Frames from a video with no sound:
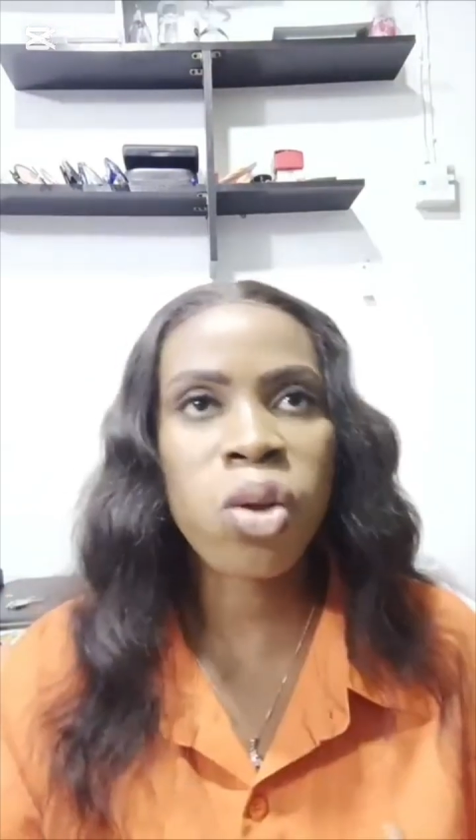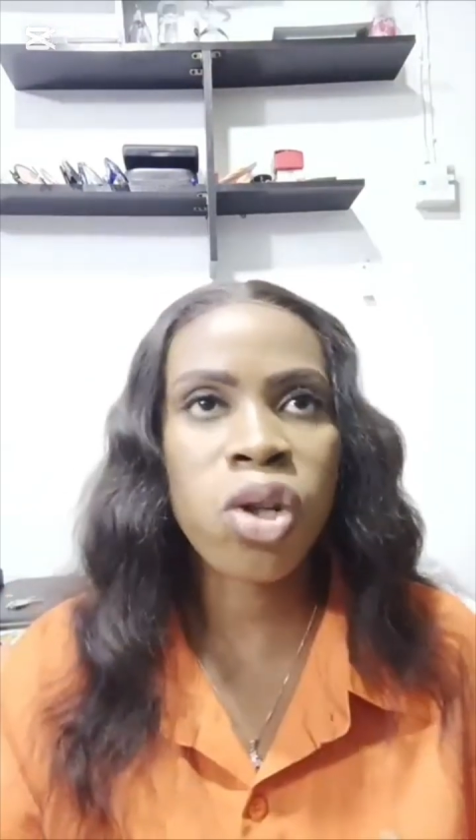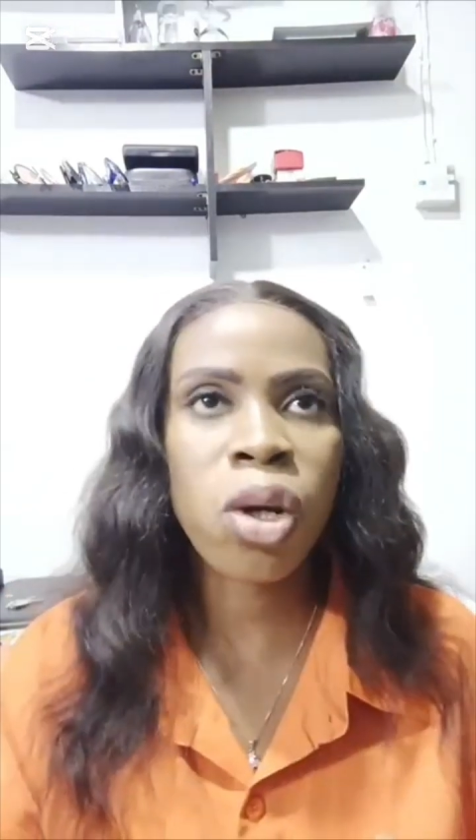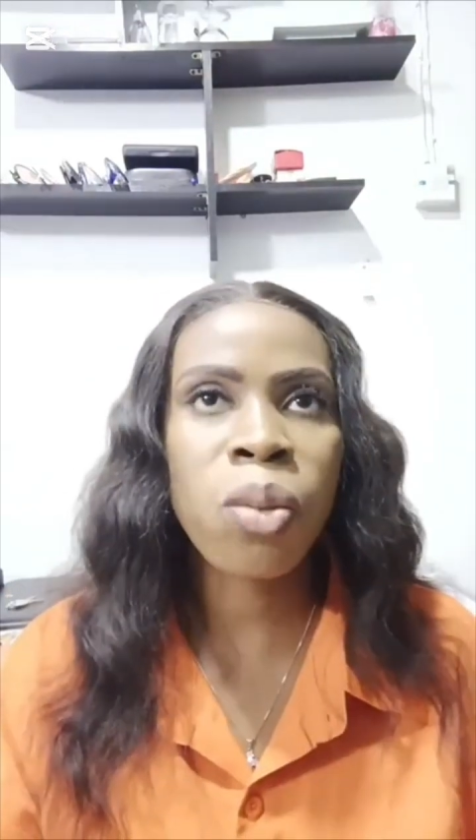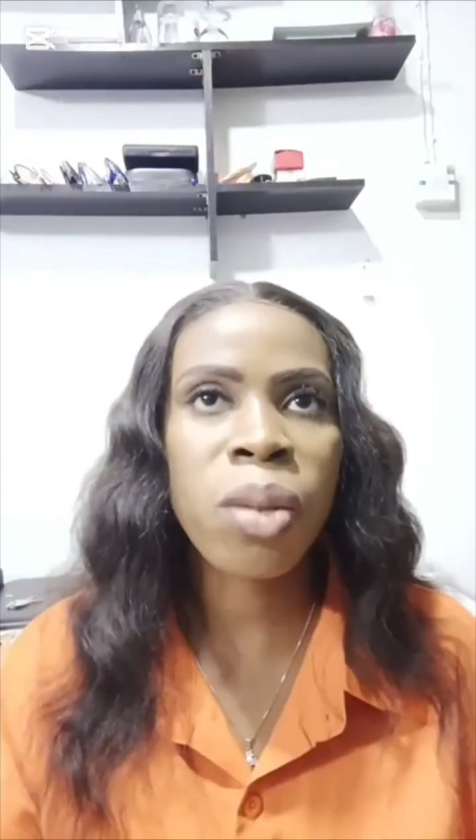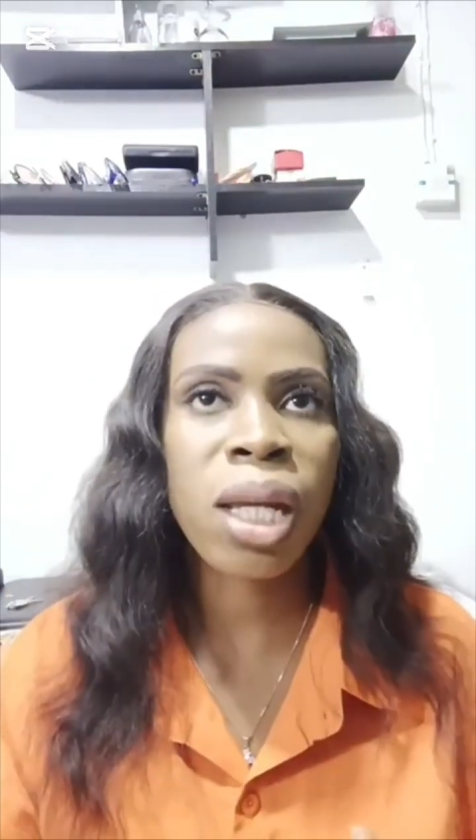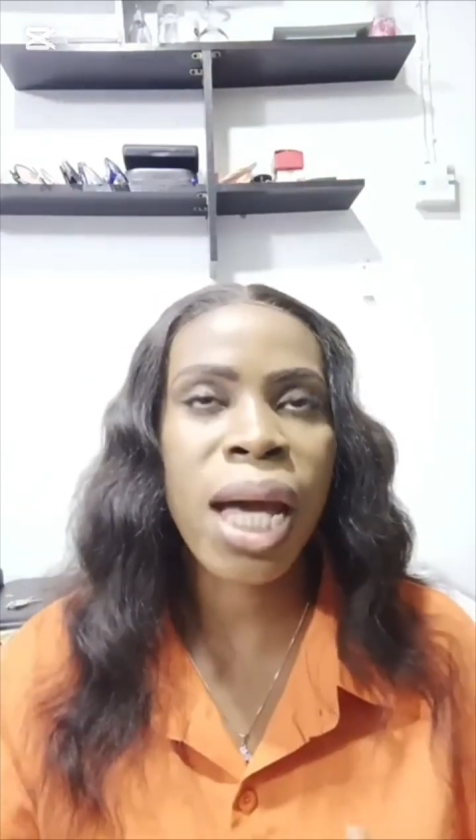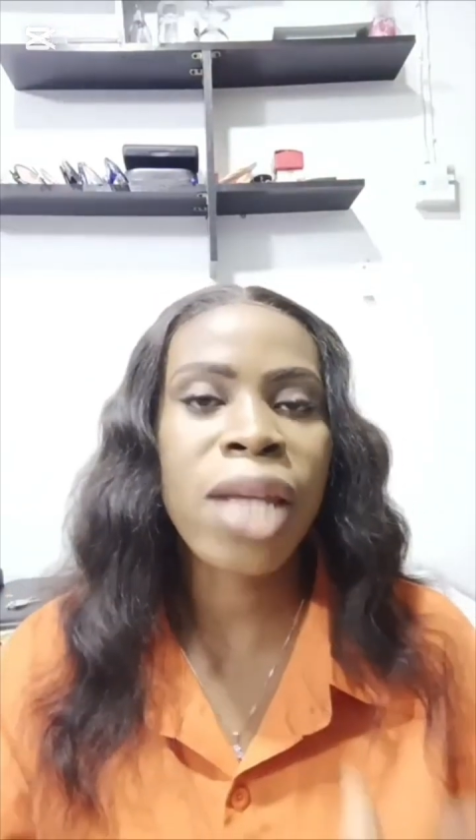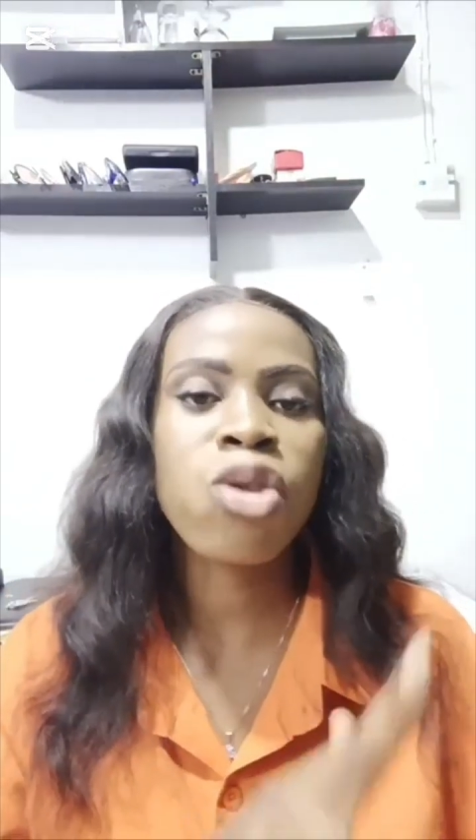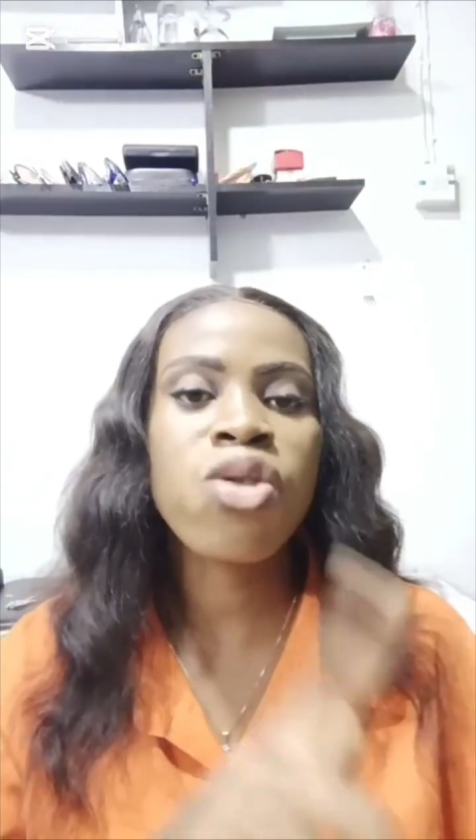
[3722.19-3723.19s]
social
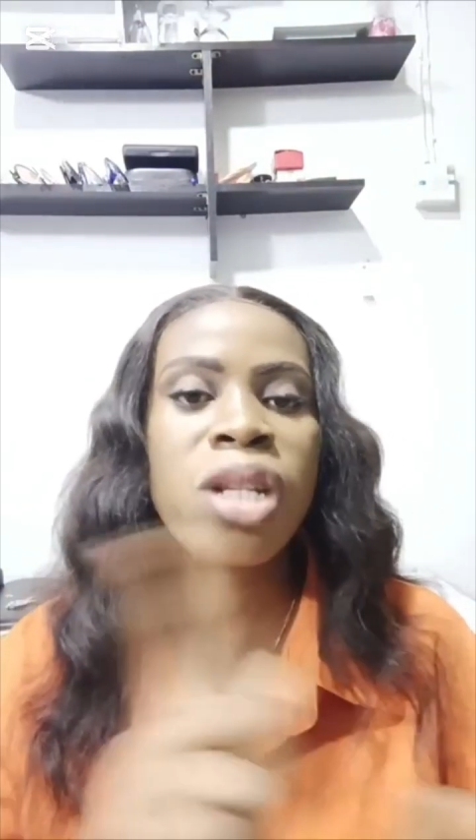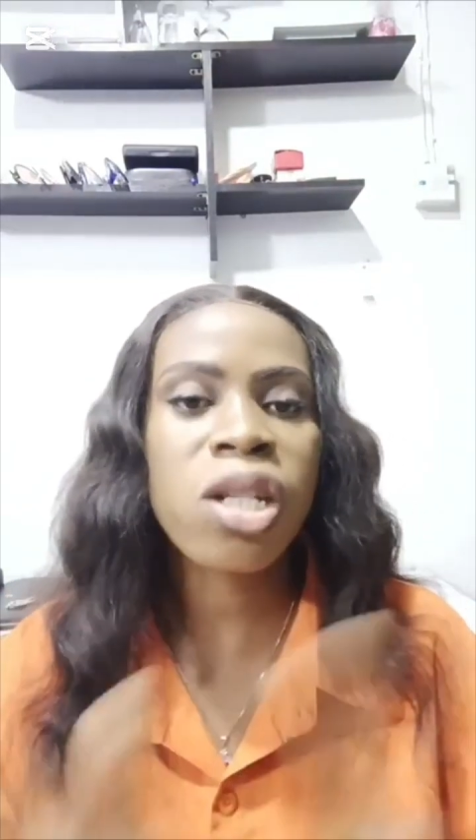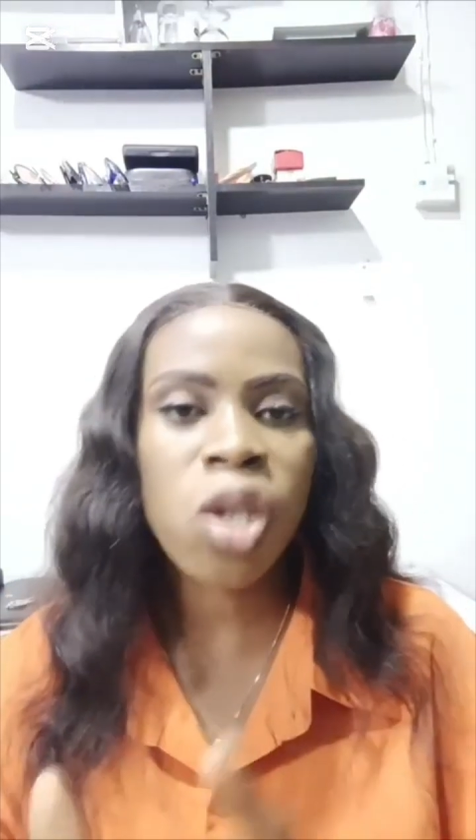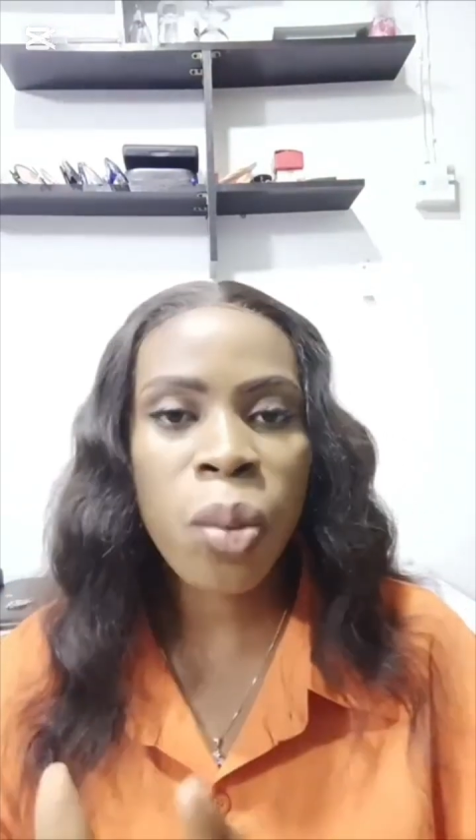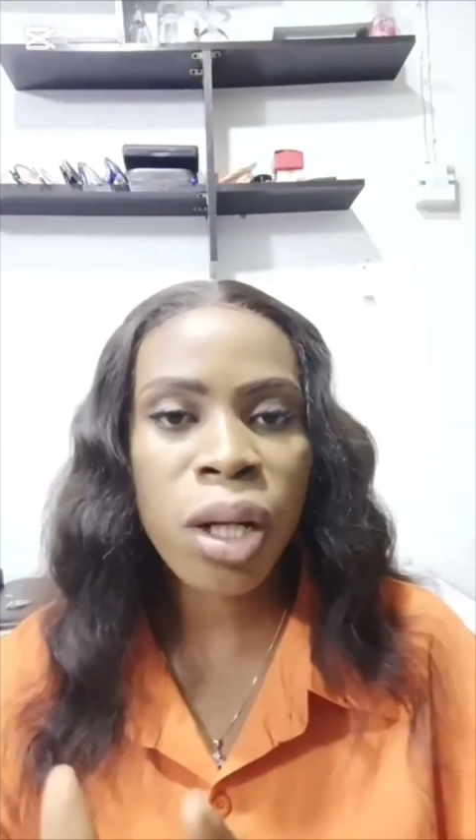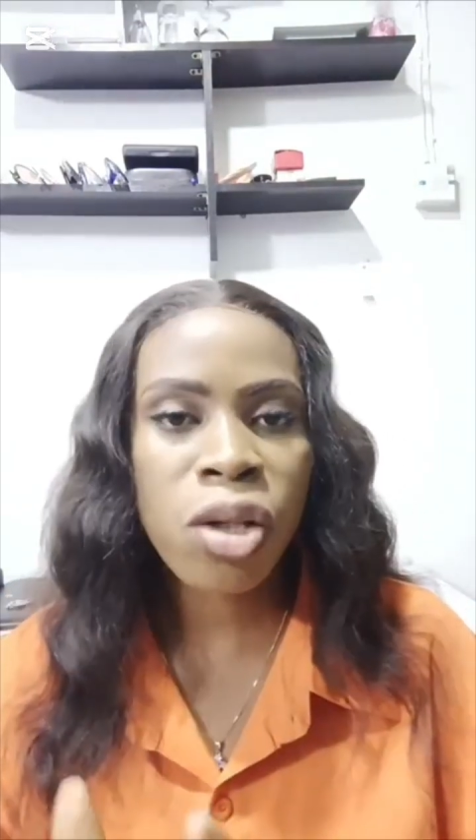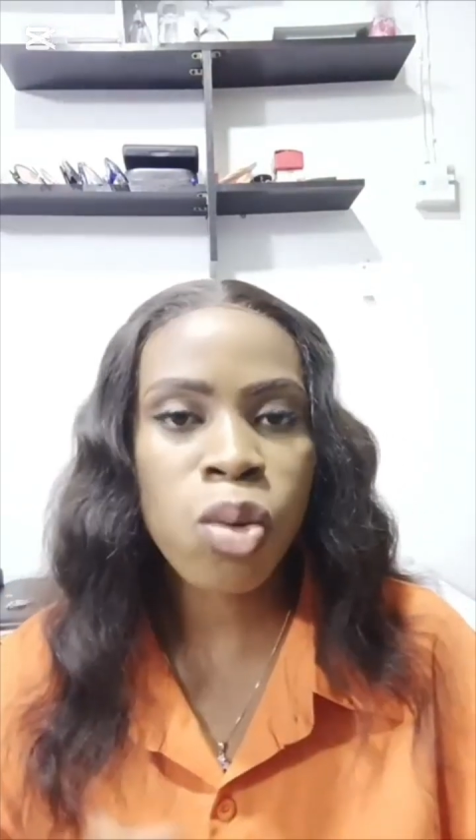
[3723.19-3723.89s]
media and you need somebody